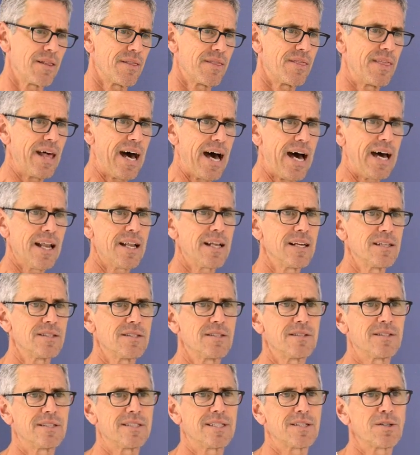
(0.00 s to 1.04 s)
that
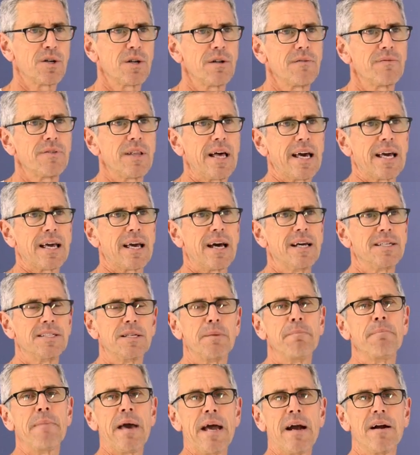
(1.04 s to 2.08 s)
is sort of like a
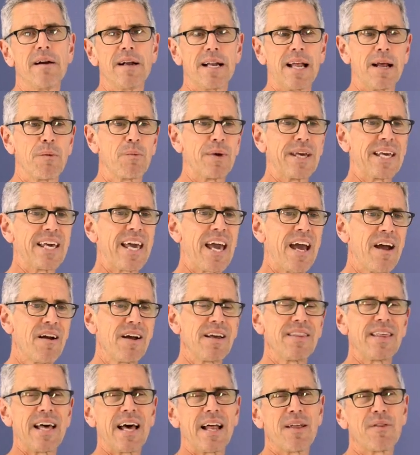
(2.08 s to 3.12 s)
demerit, and we
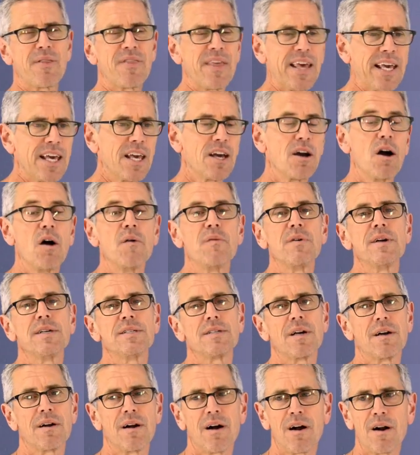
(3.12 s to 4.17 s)
carry that thinking over
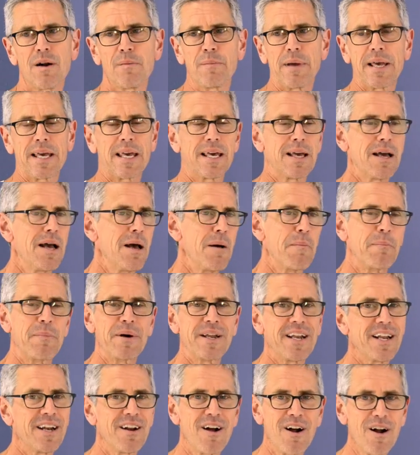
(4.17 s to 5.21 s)
into our art making.
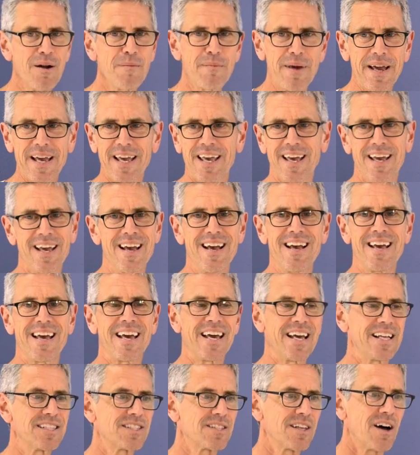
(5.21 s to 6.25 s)
But in art making,
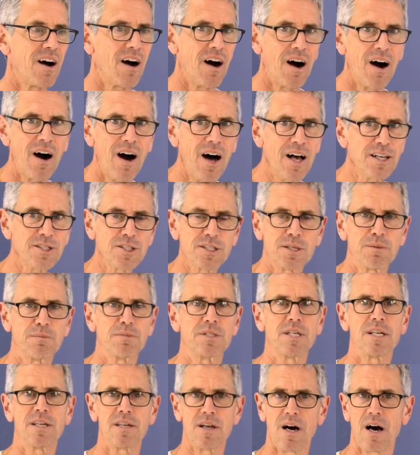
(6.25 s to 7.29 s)
it's awesome
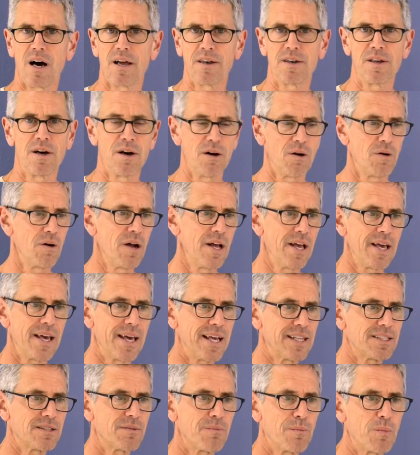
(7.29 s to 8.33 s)
to not know.
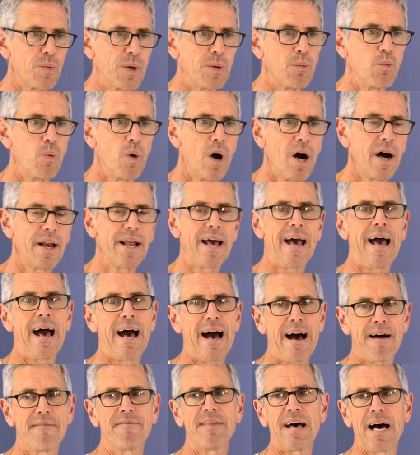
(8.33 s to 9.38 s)
We want to
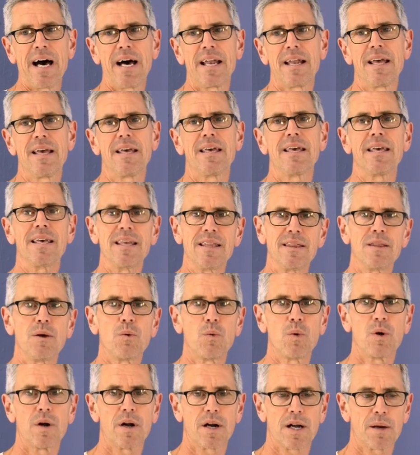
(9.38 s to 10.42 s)
have that in the
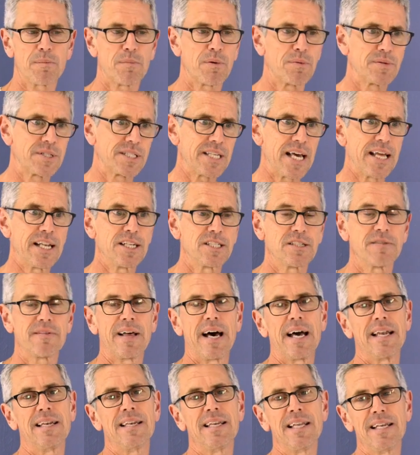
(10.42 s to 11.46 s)
work. A percentage of
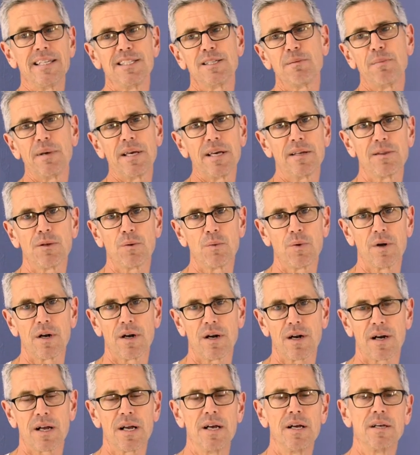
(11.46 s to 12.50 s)
that needs to be in the
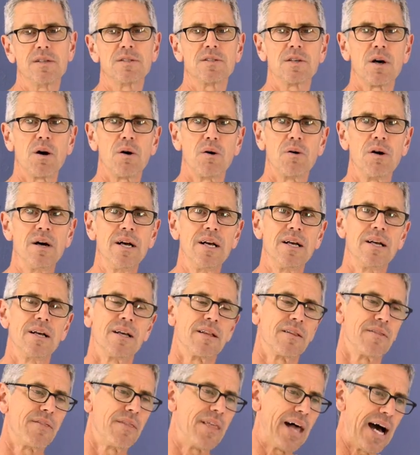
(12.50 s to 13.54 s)
work. So
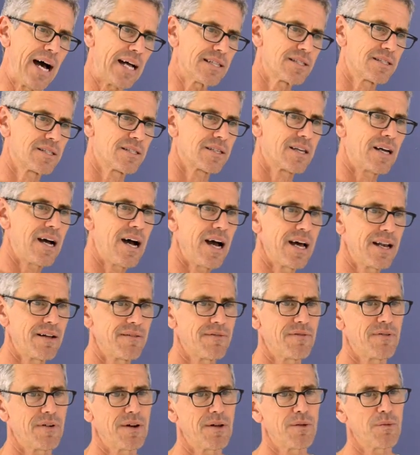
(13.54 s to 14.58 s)
that's kind
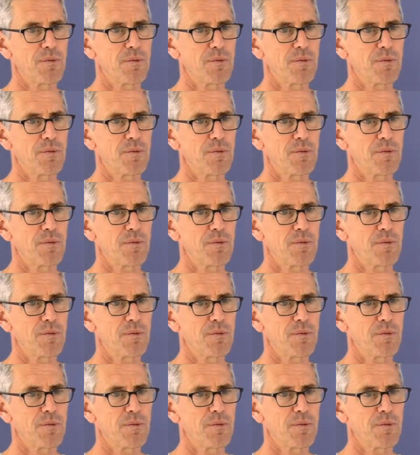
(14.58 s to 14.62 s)
of,